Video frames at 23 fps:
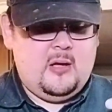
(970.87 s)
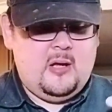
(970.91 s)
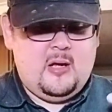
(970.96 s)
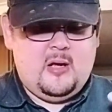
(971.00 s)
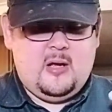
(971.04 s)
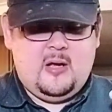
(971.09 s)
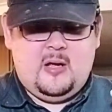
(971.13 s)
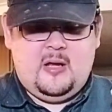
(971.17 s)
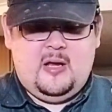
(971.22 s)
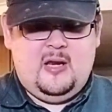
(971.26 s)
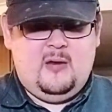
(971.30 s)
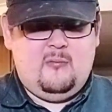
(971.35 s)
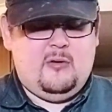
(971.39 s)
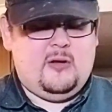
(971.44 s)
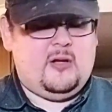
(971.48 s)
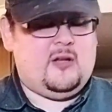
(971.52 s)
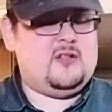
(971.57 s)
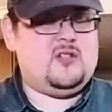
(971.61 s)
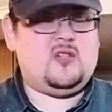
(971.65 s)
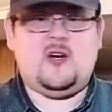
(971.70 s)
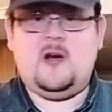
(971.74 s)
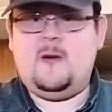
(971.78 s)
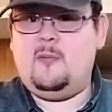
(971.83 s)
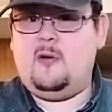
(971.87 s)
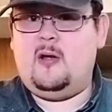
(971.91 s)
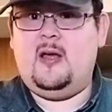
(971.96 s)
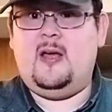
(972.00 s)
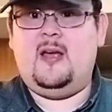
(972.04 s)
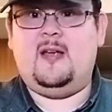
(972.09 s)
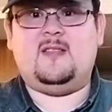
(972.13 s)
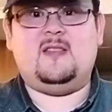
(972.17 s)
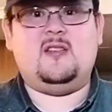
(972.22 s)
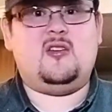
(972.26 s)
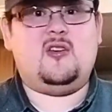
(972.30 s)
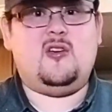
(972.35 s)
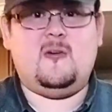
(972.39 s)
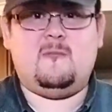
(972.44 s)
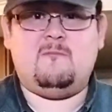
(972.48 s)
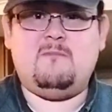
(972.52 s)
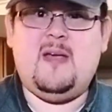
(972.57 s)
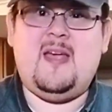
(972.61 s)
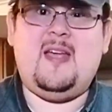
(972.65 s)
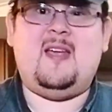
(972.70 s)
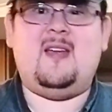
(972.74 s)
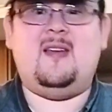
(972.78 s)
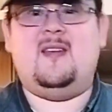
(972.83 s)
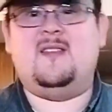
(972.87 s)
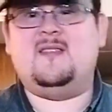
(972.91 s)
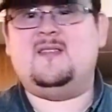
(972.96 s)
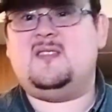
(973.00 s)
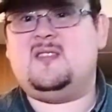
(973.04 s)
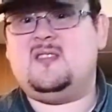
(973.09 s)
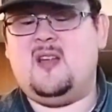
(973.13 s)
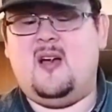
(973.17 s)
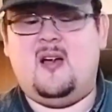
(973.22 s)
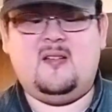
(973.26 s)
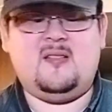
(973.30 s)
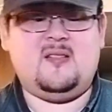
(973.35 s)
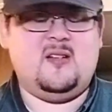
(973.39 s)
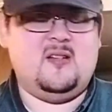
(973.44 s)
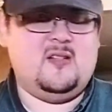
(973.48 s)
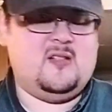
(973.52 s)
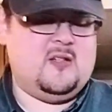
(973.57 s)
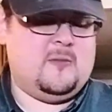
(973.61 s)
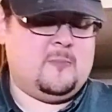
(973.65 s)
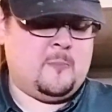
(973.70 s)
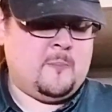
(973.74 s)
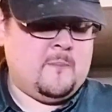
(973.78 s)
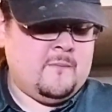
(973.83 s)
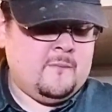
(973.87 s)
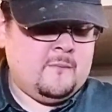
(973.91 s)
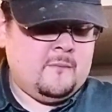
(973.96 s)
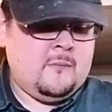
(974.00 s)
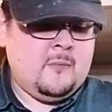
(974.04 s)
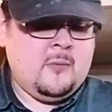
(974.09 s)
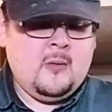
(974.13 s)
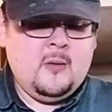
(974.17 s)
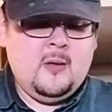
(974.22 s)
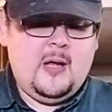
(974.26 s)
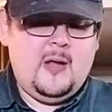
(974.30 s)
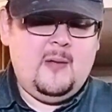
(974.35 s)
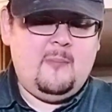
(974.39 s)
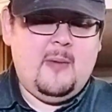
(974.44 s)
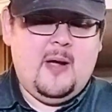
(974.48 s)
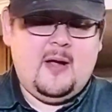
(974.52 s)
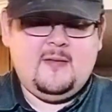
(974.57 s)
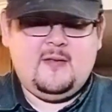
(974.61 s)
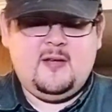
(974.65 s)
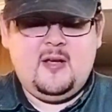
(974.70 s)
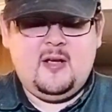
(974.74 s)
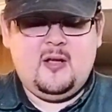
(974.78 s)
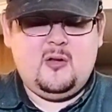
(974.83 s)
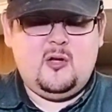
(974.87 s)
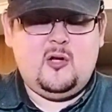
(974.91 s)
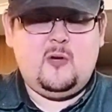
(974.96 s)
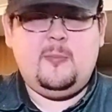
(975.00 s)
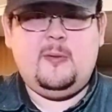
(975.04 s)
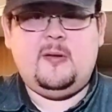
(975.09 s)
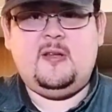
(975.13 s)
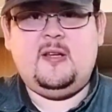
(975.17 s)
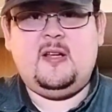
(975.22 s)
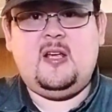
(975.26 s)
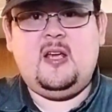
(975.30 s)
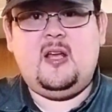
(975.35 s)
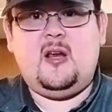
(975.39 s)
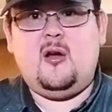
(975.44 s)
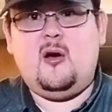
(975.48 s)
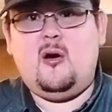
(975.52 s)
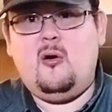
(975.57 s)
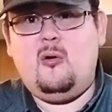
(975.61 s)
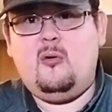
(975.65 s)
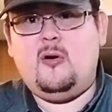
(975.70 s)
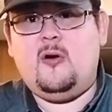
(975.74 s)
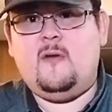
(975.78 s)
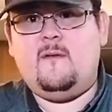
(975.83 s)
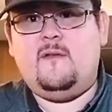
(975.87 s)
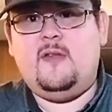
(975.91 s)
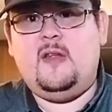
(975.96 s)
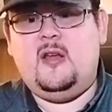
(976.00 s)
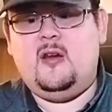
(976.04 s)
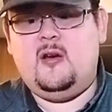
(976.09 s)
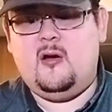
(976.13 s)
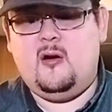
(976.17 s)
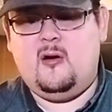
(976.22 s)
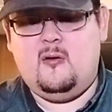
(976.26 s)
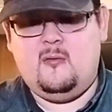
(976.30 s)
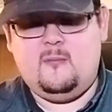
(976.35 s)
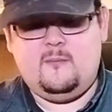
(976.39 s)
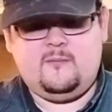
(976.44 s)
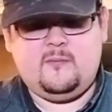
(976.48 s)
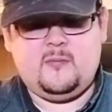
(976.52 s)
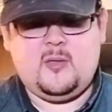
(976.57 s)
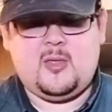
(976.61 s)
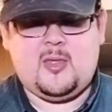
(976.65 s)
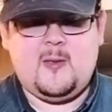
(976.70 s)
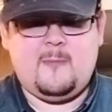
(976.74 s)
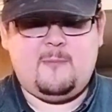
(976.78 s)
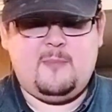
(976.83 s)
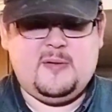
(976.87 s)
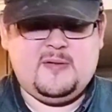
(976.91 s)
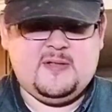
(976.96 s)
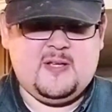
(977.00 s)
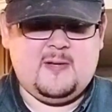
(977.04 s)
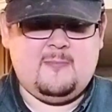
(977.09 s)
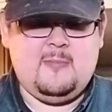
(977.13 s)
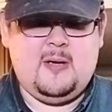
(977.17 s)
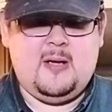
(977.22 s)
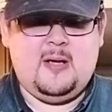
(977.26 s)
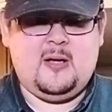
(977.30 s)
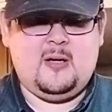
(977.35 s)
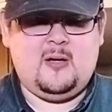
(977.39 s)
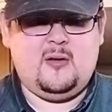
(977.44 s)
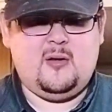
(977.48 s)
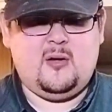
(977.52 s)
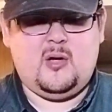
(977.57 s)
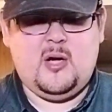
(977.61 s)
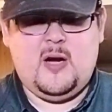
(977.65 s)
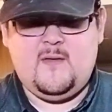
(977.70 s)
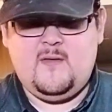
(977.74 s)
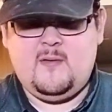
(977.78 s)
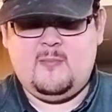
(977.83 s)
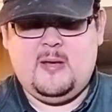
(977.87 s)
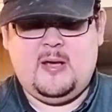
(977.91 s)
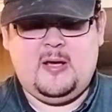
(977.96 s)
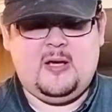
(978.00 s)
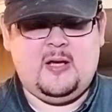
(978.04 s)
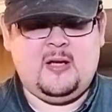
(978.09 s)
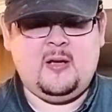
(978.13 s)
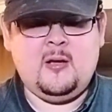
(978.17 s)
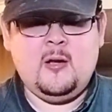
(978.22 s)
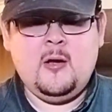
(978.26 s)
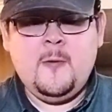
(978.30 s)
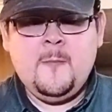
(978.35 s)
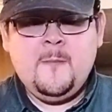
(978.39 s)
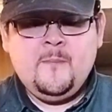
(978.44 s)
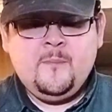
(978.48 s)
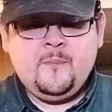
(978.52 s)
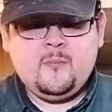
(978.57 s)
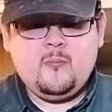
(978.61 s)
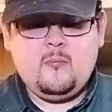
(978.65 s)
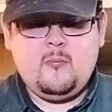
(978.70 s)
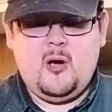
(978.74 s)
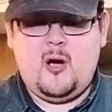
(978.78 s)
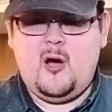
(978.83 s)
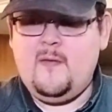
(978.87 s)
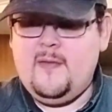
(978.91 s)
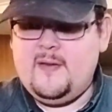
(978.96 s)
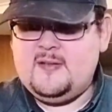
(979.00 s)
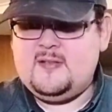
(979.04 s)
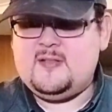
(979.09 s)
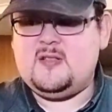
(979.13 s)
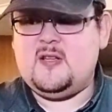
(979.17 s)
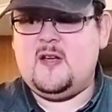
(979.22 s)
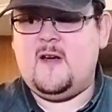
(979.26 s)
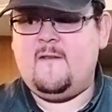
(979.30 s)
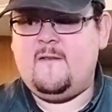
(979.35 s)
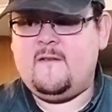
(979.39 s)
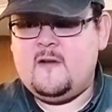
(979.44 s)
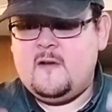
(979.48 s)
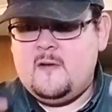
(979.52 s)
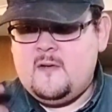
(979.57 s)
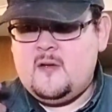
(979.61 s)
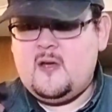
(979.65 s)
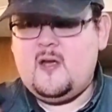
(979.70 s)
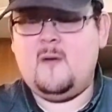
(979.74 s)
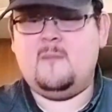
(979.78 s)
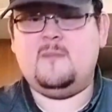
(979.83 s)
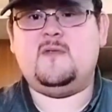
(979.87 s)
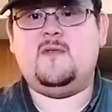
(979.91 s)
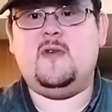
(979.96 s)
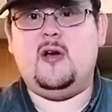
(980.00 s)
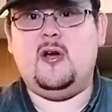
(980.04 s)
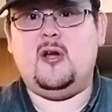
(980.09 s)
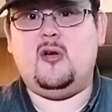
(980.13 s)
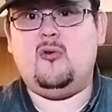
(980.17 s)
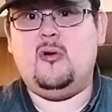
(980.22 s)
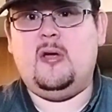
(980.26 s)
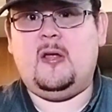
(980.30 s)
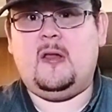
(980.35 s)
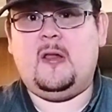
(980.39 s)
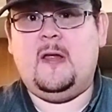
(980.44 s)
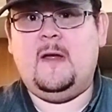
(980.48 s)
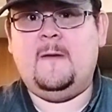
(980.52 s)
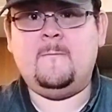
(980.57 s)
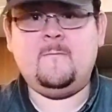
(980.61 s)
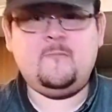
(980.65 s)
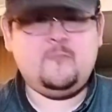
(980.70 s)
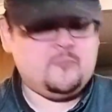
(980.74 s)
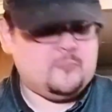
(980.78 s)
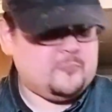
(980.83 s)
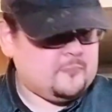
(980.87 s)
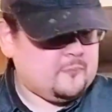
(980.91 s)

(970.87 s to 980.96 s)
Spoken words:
Anyone can scramble eggs and cook bacon and sausage, and it might take a little bit to get a hold of the, you know, the biscuit making and the gravy making, but all that stuff comes very quickly.